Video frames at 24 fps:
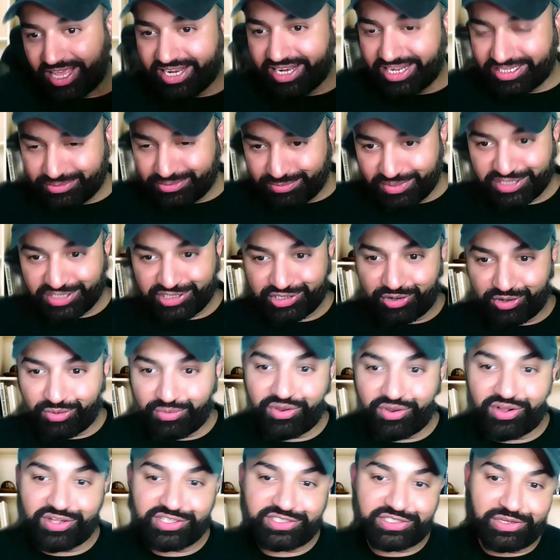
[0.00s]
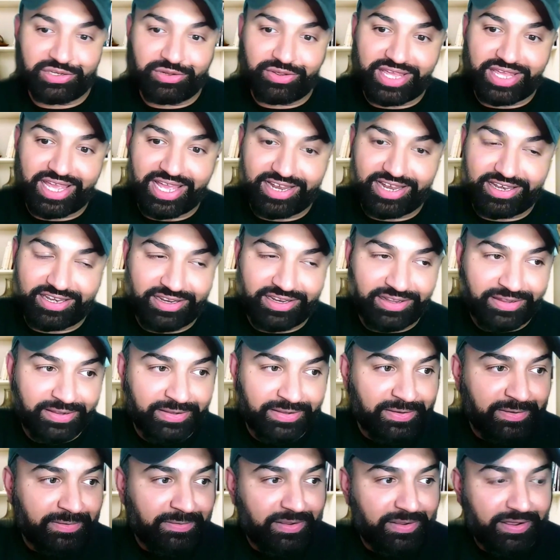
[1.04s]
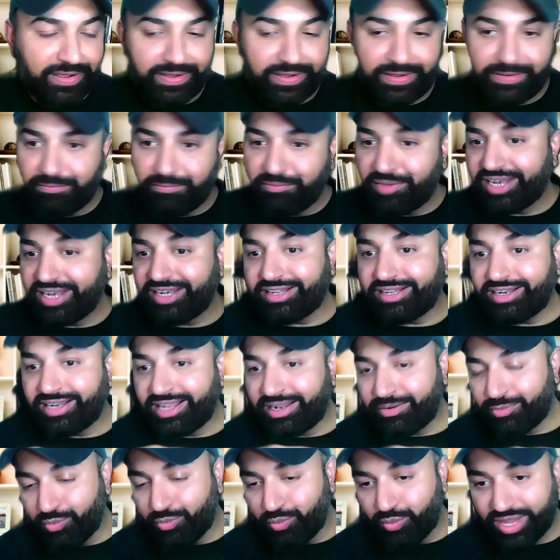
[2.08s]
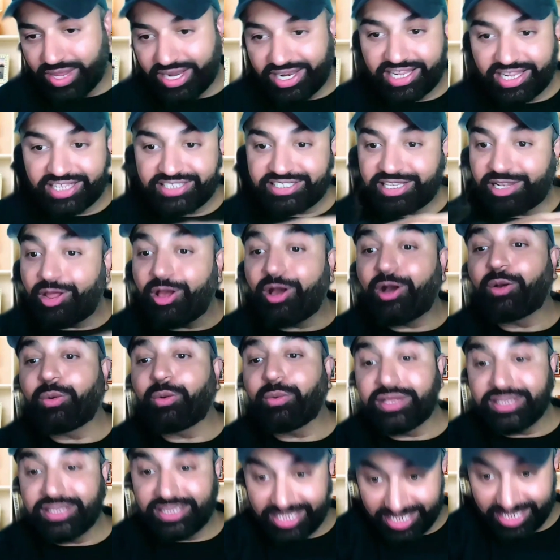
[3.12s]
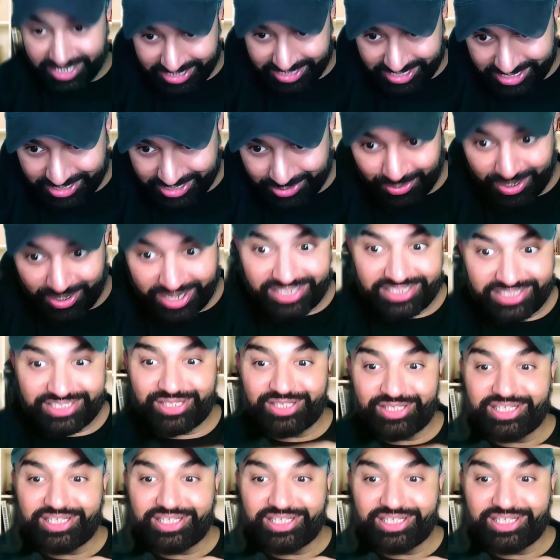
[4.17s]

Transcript: let's make sure we also look at mental wellness along with this, right? So